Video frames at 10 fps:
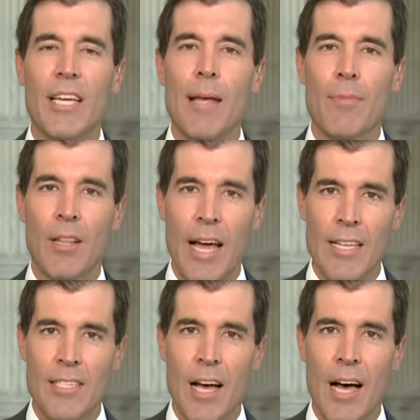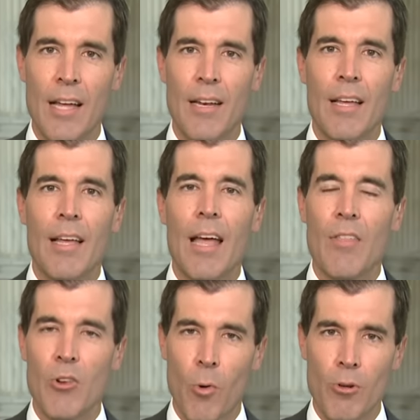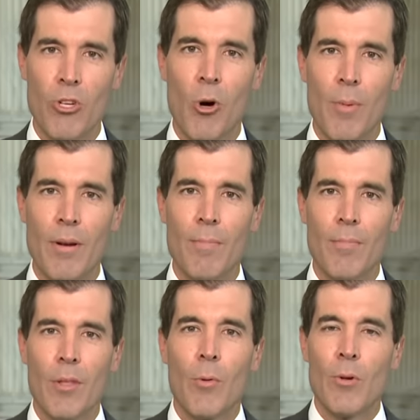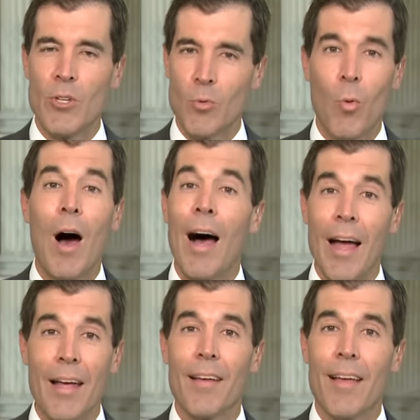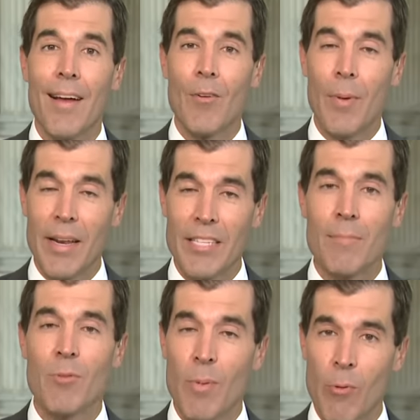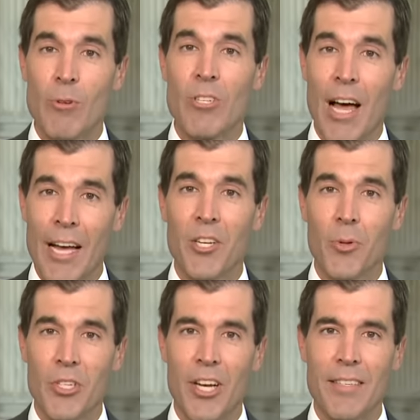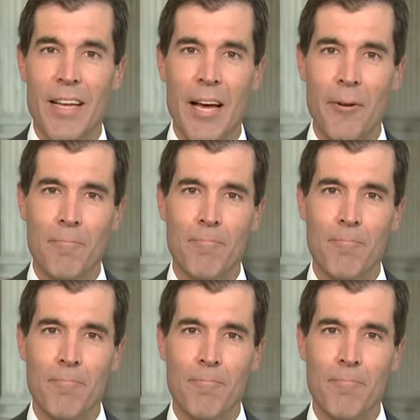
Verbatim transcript: to keep the lights on and the doors open, which is why everybody seems to be resigned to a shutdown.